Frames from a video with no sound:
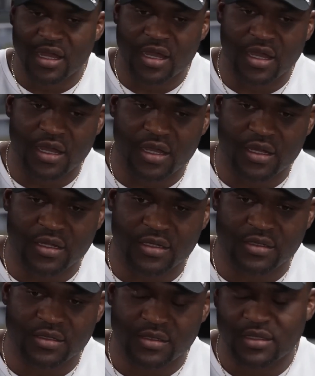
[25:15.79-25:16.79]

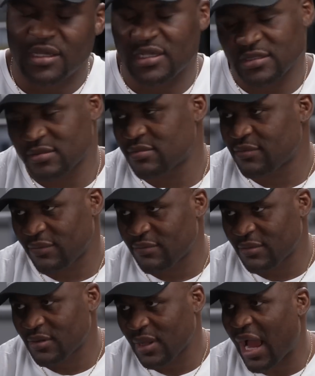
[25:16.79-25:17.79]
Uh, it's
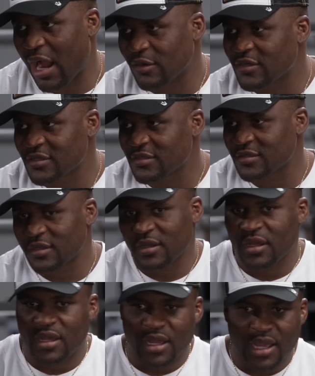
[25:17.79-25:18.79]
hours. Couple
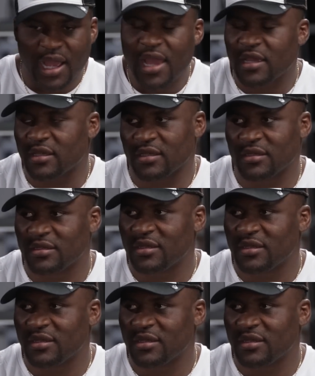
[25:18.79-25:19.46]
hours. Aye.